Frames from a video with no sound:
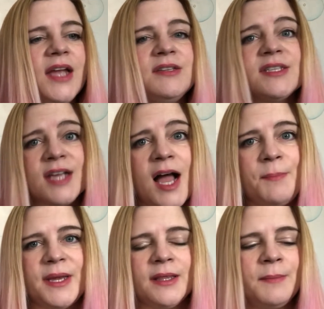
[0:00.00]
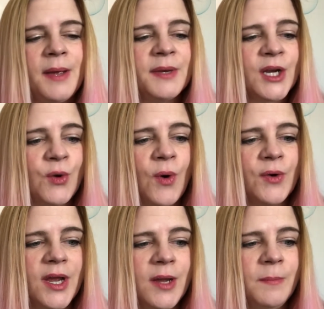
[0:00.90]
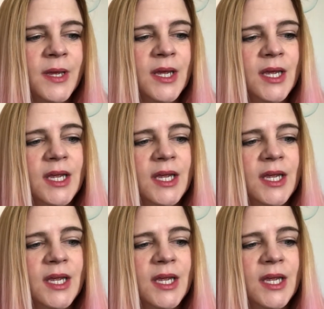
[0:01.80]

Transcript: And Scappi, I'm going to quote him.